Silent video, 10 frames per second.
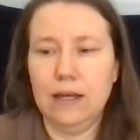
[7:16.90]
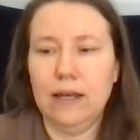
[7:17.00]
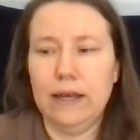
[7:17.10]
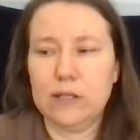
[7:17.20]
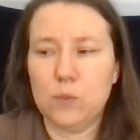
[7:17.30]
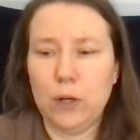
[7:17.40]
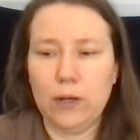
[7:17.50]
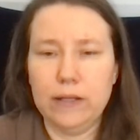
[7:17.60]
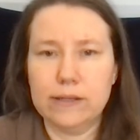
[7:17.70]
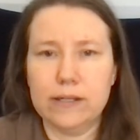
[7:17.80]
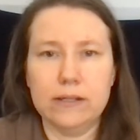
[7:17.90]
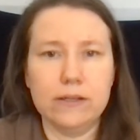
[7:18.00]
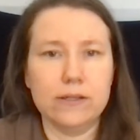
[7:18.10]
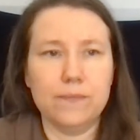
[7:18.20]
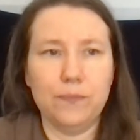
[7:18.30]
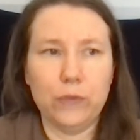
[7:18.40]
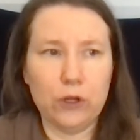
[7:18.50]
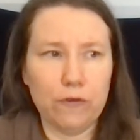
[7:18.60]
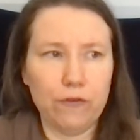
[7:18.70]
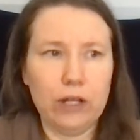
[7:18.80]
experiences,
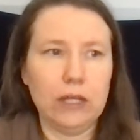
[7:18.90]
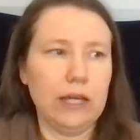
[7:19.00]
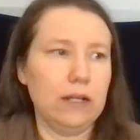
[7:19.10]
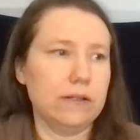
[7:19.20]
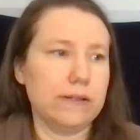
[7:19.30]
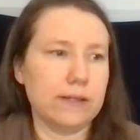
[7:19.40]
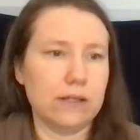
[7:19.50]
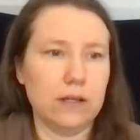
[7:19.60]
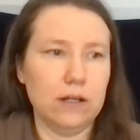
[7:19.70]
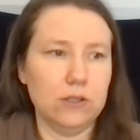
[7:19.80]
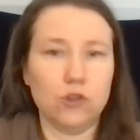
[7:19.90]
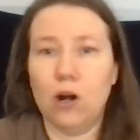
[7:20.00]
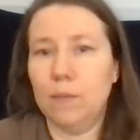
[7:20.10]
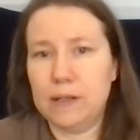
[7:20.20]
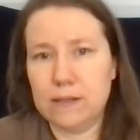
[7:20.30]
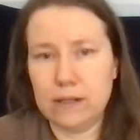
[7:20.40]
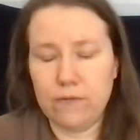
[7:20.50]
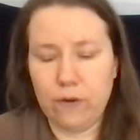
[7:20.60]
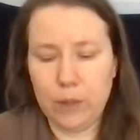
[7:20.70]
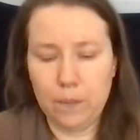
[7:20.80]
your feelings, traumas
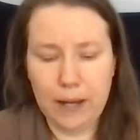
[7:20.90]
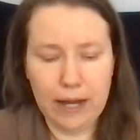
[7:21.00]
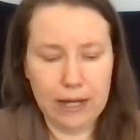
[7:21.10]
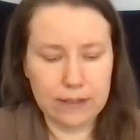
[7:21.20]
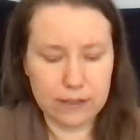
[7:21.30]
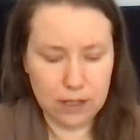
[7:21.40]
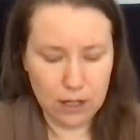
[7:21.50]
from your past,